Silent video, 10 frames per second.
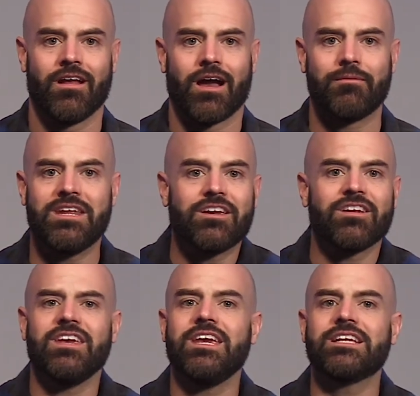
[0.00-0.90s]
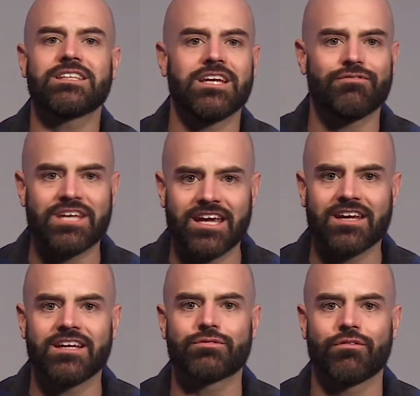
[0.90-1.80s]
I mean, he could easily have taken
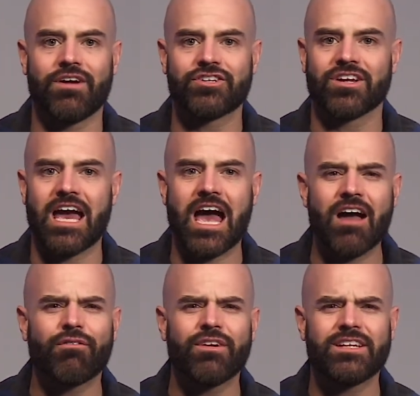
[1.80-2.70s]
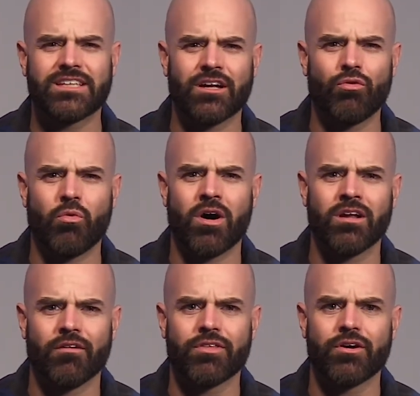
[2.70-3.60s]
his revenge on every single one
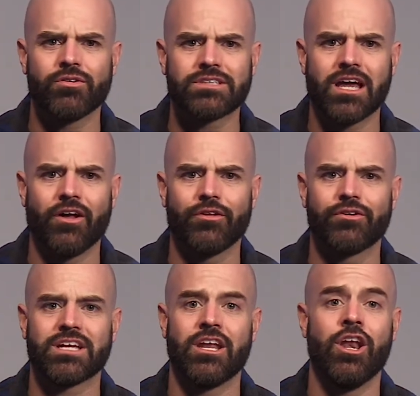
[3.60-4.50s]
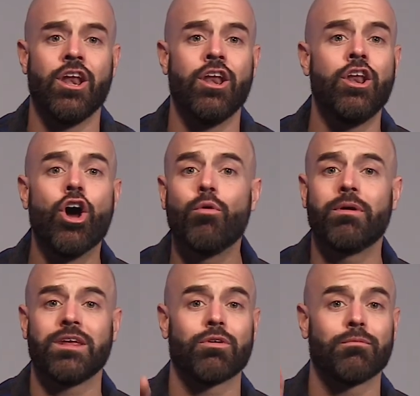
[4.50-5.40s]
of those elders, and
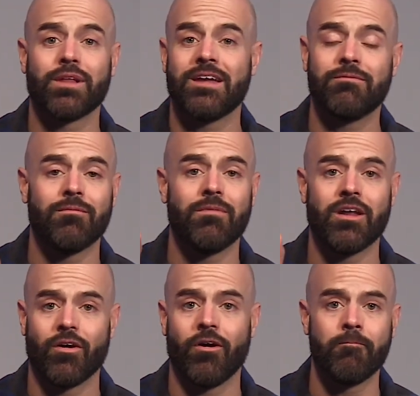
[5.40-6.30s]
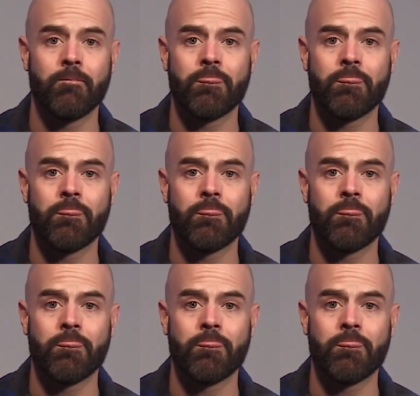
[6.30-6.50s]
nobody would have blamed him at all.